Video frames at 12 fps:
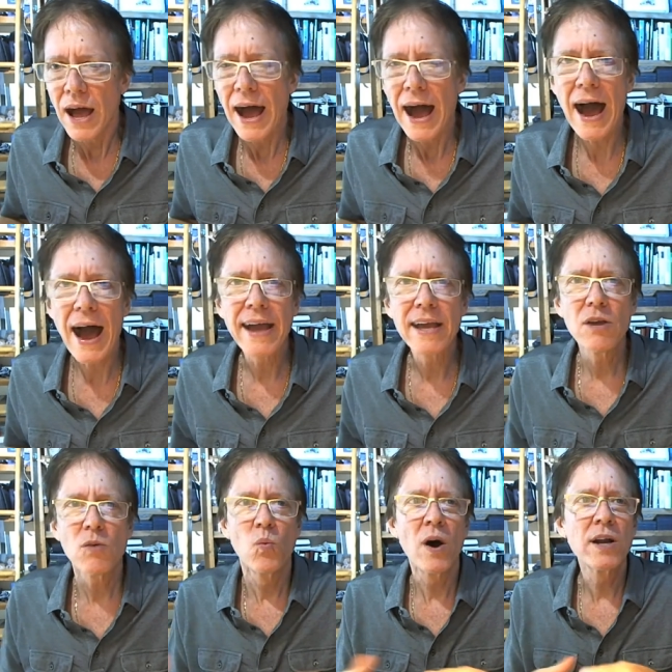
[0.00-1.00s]
I
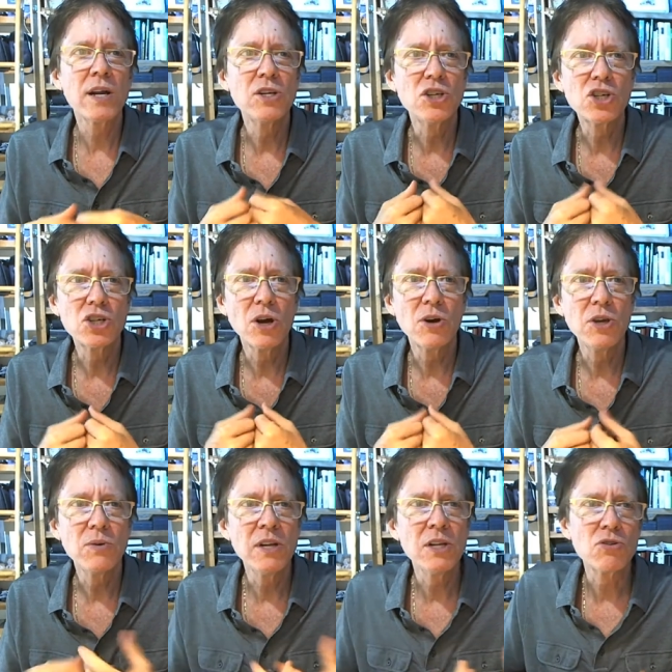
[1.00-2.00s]
wanted to show
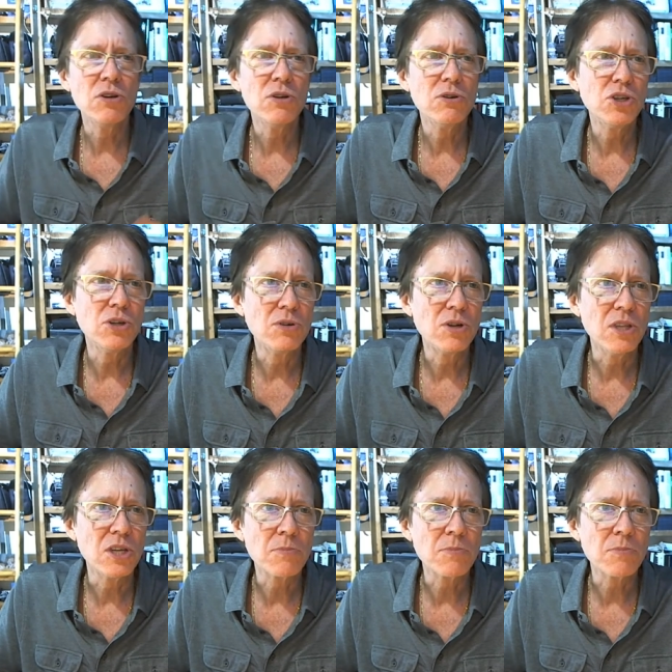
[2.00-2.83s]
you and introduce you to this